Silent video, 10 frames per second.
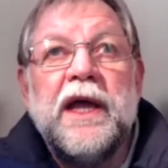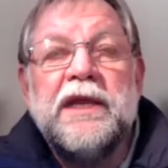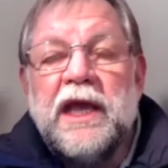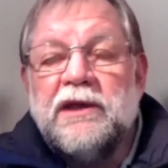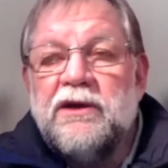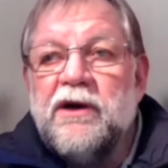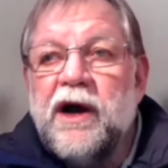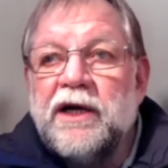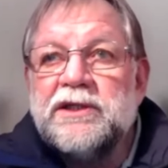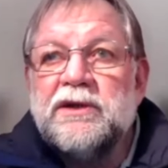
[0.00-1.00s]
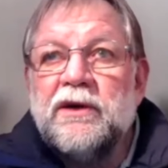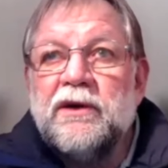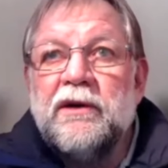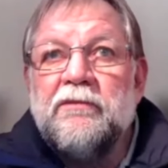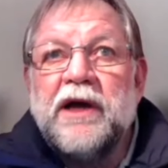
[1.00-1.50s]
And yet you guys
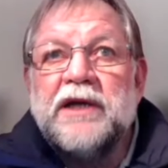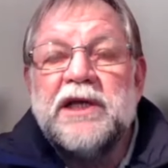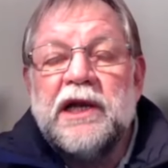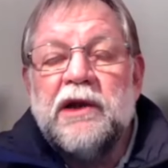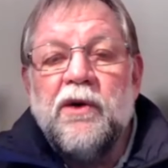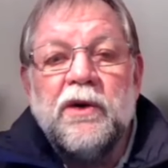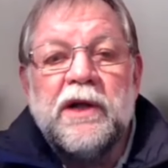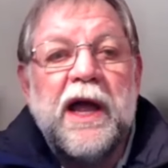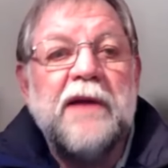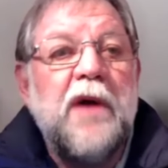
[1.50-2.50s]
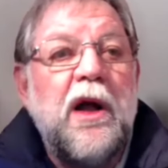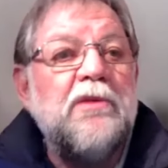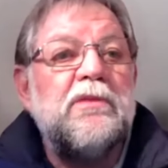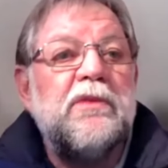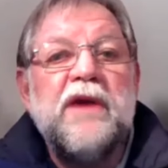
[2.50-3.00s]
basically all came
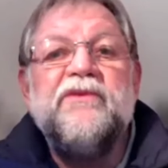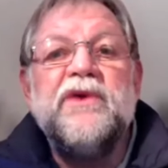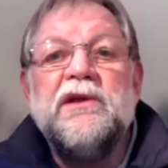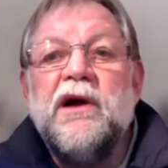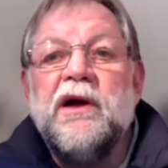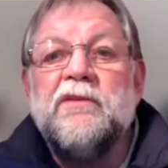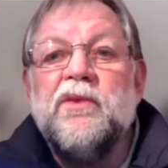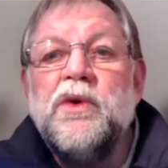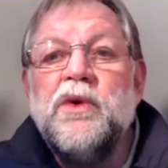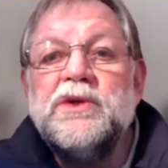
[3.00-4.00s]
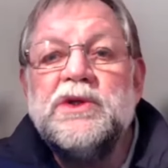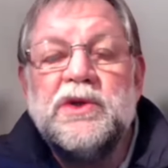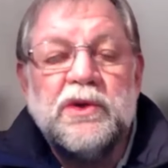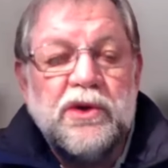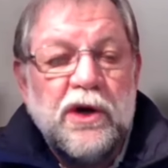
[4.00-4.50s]
home every time, wounds
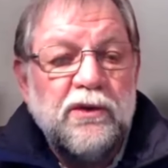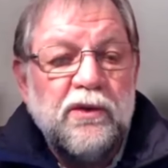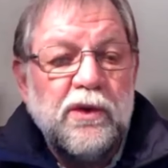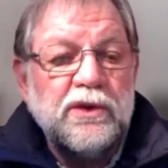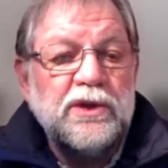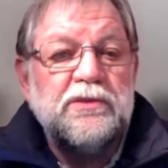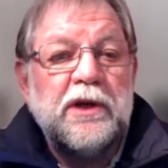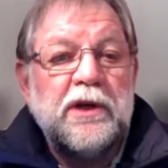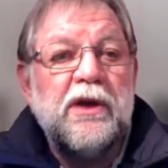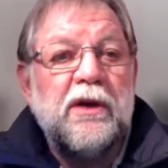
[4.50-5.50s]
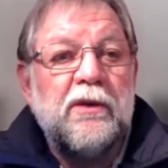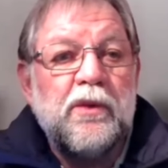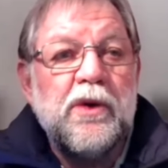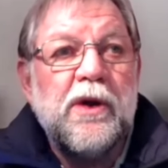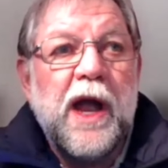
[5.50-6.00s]
or not wounds, but
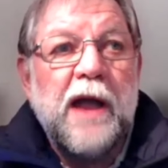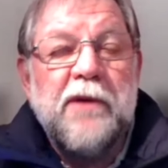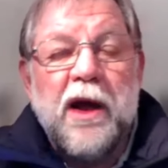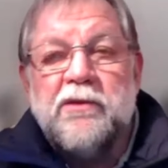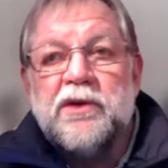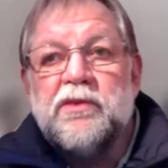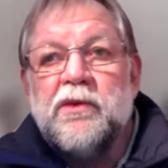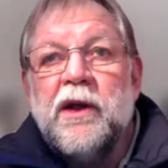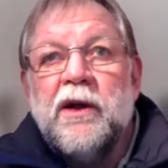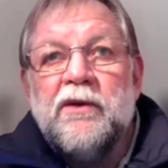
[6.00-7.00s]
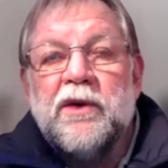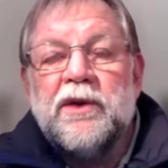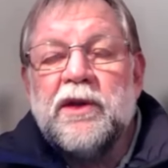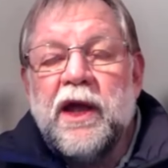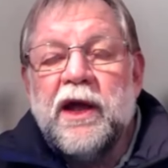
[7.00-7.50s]
you came home with
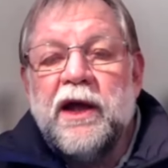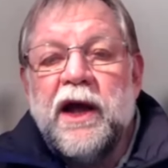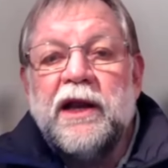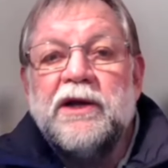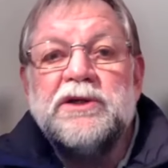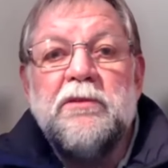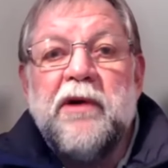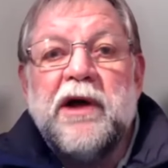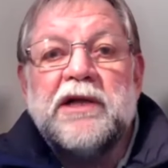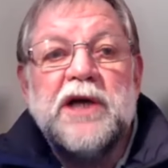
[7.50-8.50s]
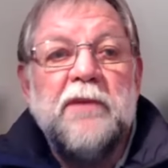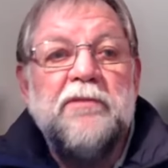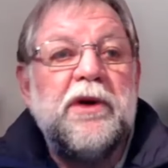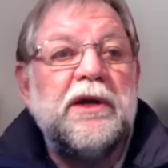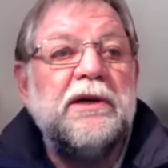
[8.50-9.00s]
allos to patch up,
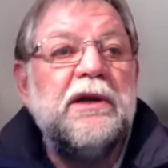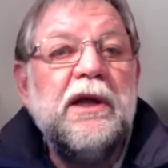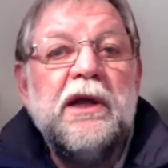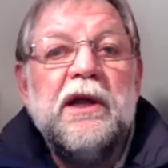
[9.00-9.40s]
and